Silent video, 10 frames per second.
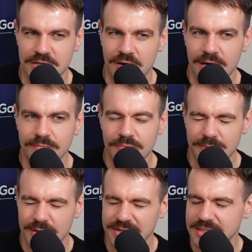time
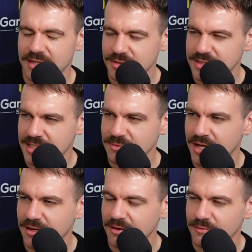because like with
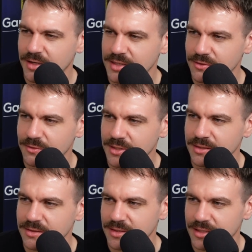tasmania around the
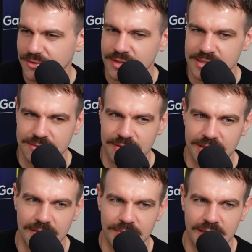corner and all that sort of
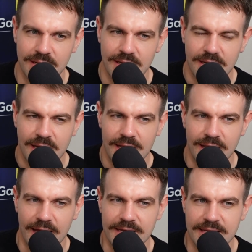thing but
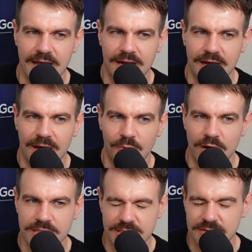like again
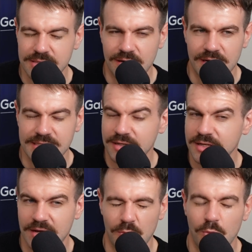once those guys it's only
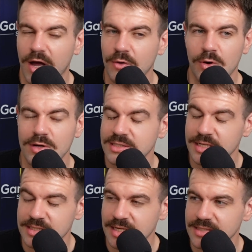going to get way worse
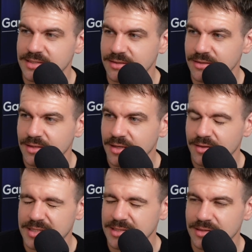next season
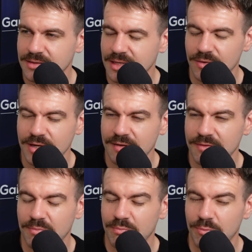there's they're not going to have
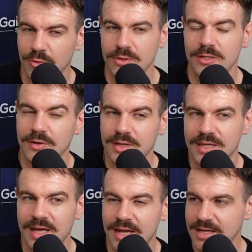the ball a lot in
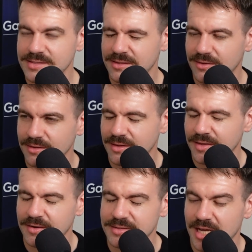their hands a lot like
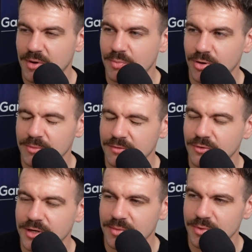they're a team i'm probably
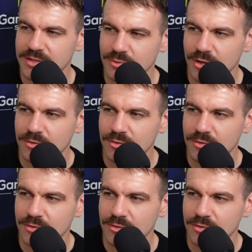avoiding a bit as well